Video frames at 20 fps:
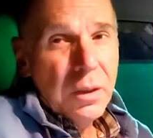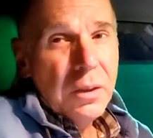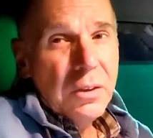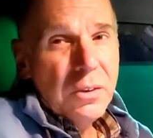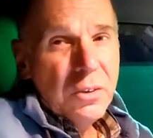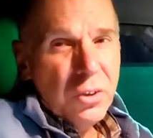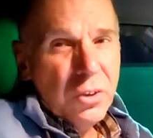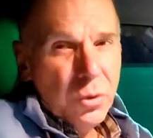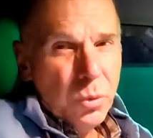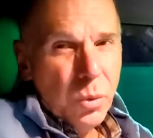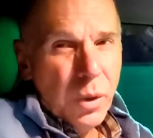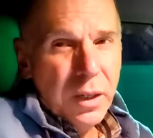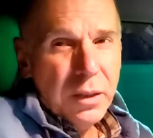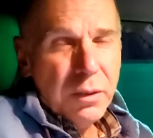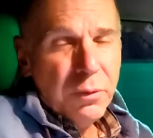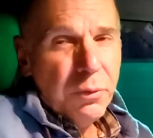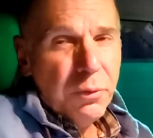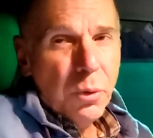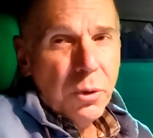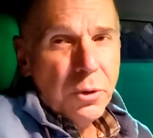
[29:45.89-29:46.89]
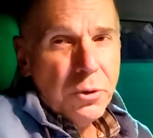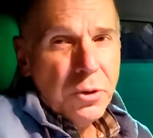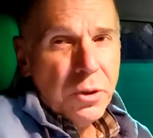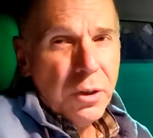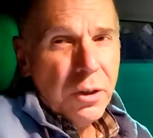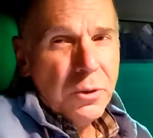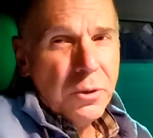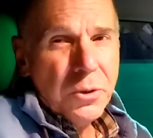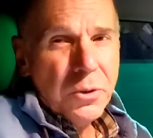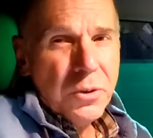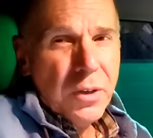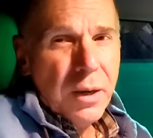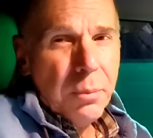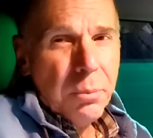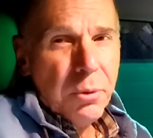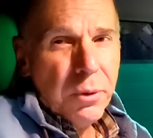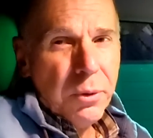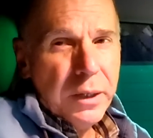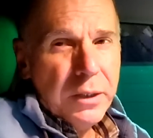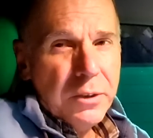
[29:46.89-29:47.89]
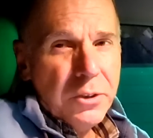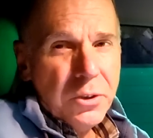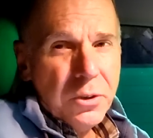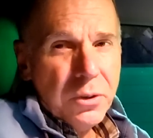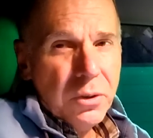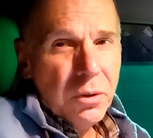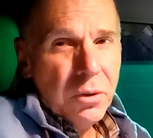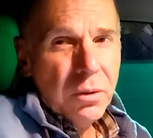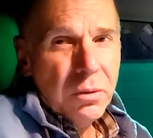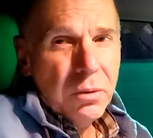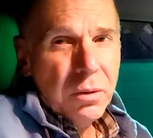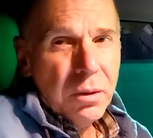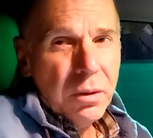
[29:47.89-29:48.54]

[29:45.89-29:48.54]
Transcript: 2 out of 4 chargers operational.